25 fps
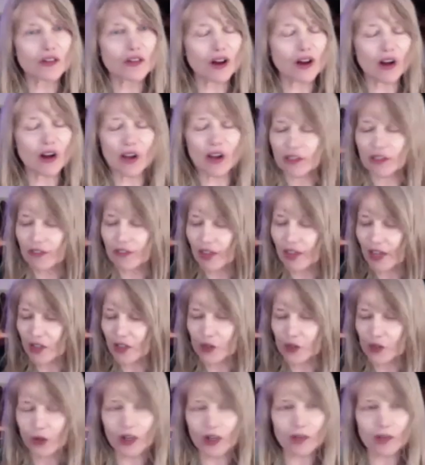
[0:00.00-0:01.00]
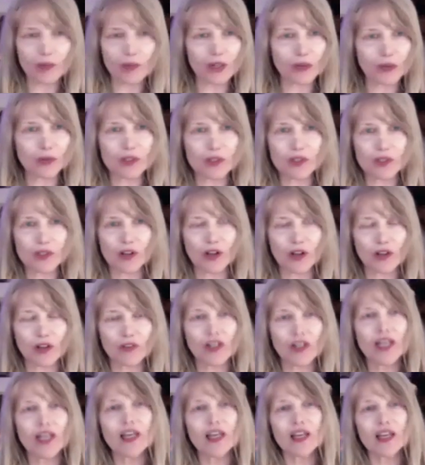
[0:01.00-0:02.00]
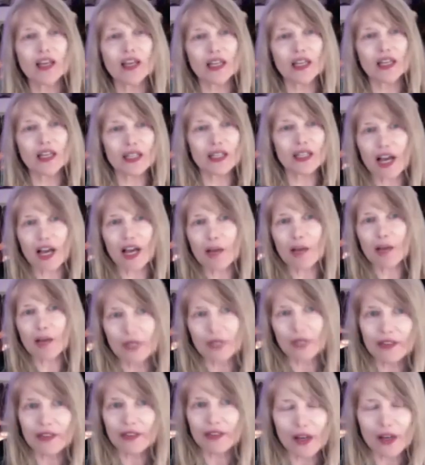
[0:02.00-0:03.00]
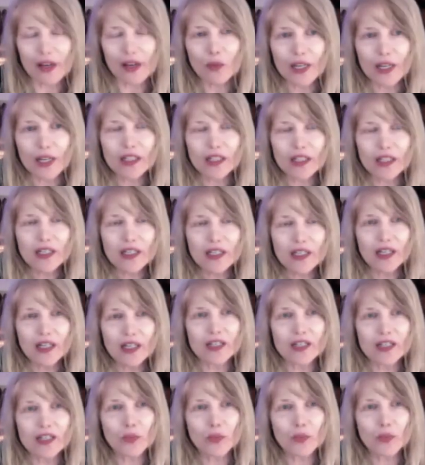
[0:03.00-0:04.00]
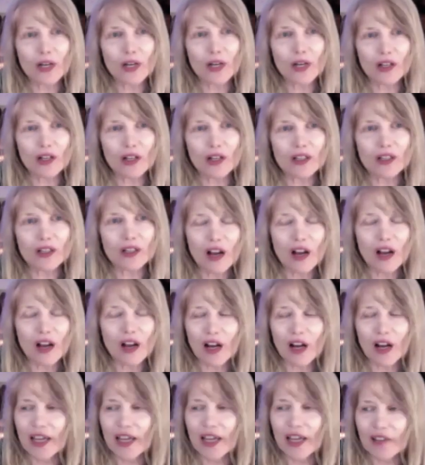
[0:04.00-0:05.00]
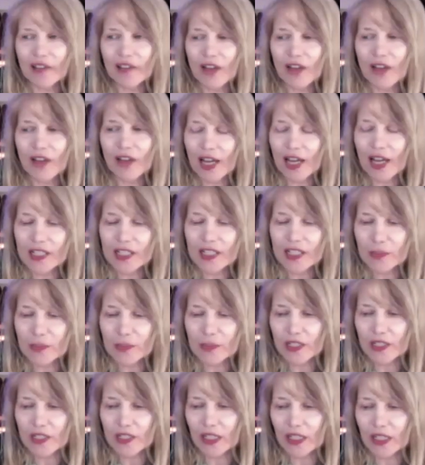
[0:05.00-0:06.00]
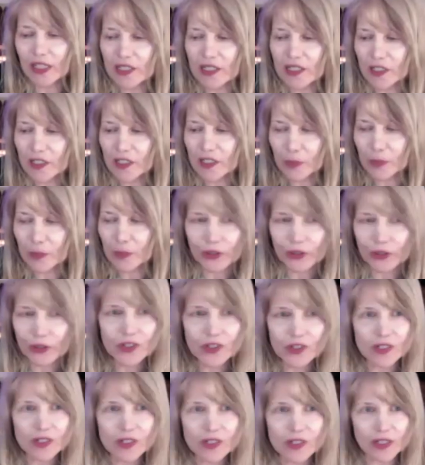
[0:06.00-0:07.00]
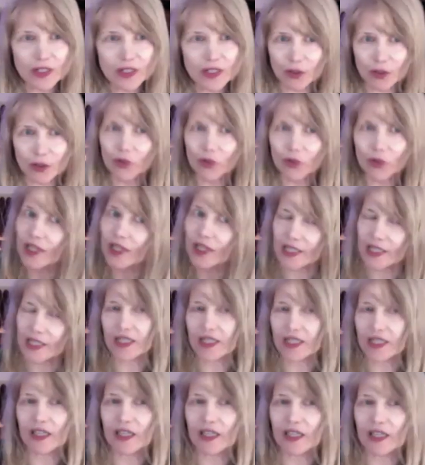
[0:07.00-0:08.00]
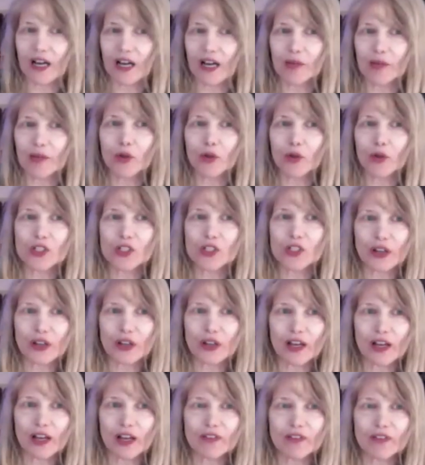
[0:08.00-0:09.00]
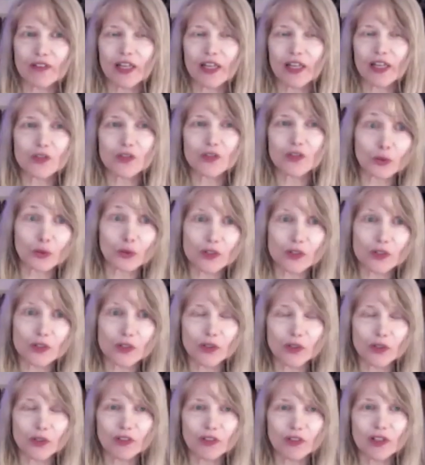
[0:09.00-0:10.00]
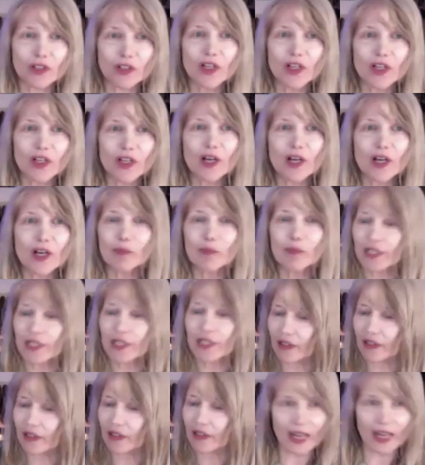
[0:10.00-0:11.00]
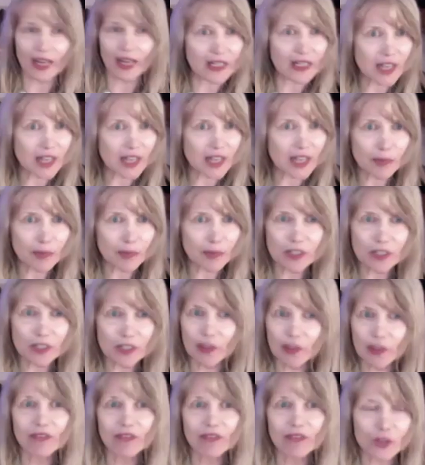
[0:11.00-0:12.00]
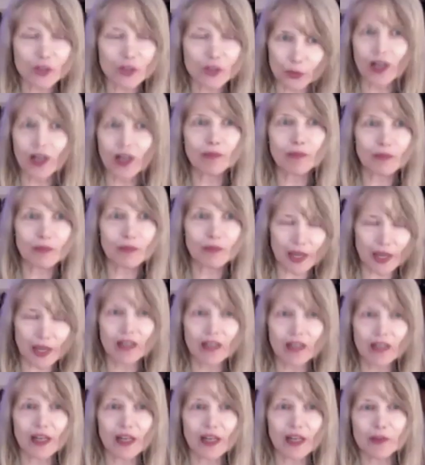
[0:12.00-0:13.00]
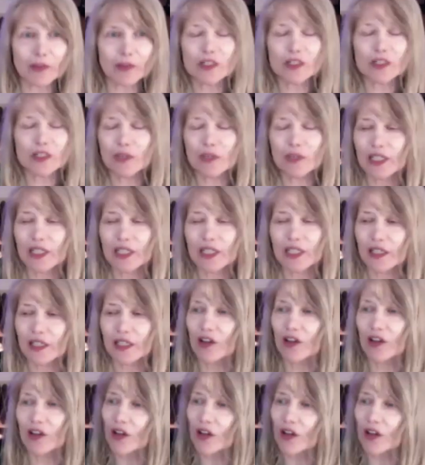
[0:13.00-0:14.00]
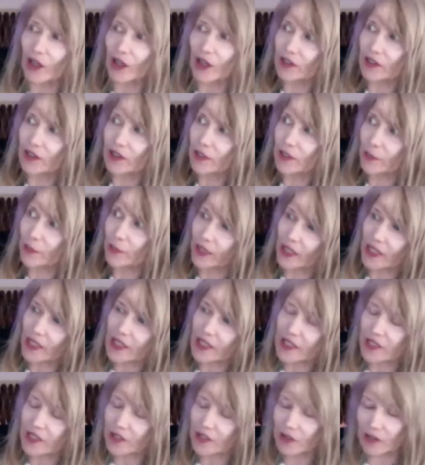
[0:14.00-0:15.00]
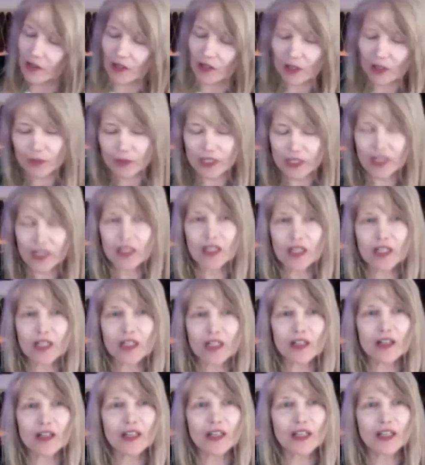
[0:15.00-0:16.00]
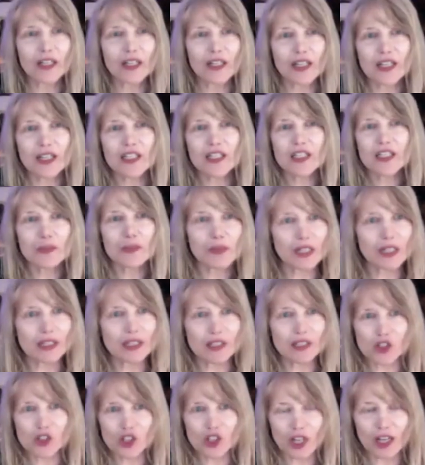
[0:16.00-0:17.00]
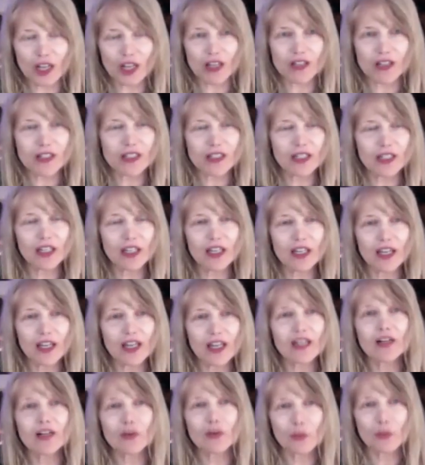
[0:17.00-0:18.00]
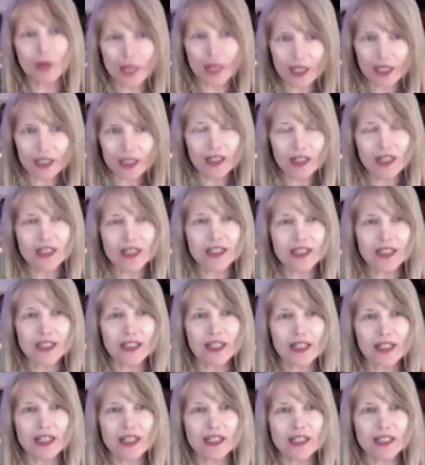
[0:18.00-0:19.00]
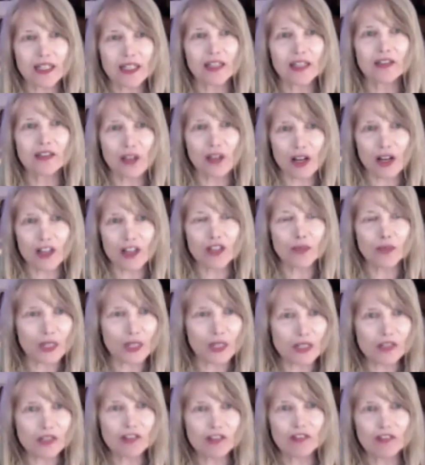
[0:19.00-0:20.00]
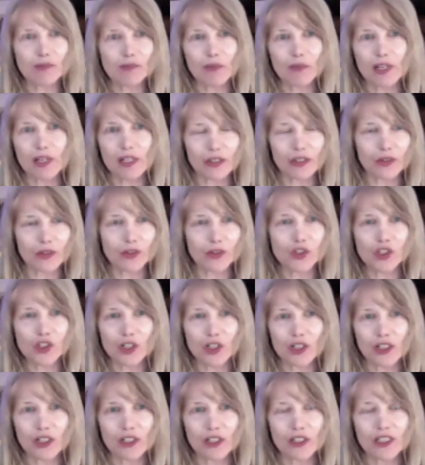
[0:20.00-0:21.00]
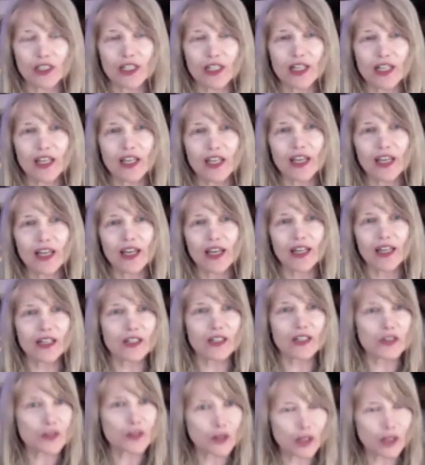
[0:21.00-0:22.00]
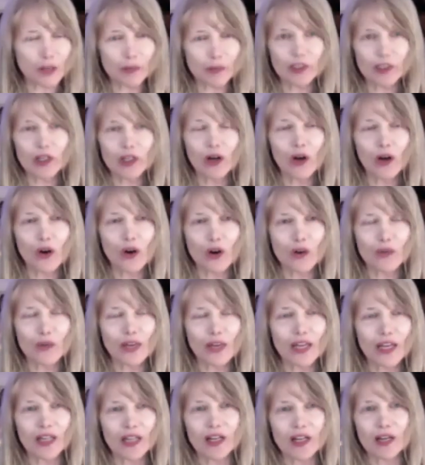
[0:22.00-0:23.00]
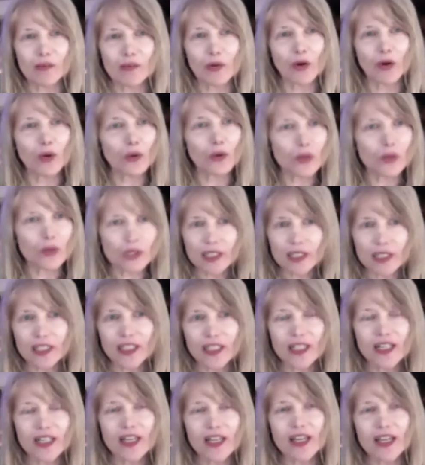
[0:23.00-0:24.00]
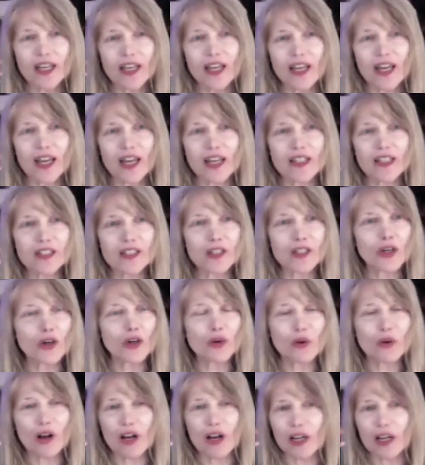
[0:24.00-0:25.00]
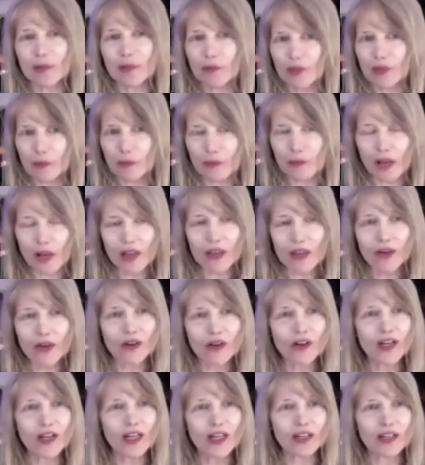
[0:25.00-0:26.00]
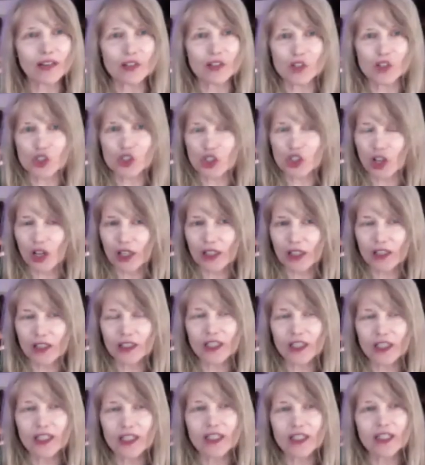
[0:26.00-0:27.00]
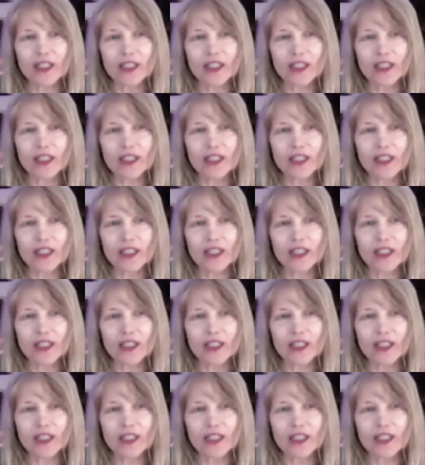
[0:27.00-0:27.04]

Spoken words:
all of that trauma resolved. It can happen in that way as well. I have had spontaneous experiences. I don't go into this saying I'm going to have a soul retrieval, but that has happened to me. I've described that happened to me, and a little piece comes in and hits me in the chest, and I recognize it as that lost piece of my inner child. And it's coming home, and I'm holding it as though I'm the mother and the child.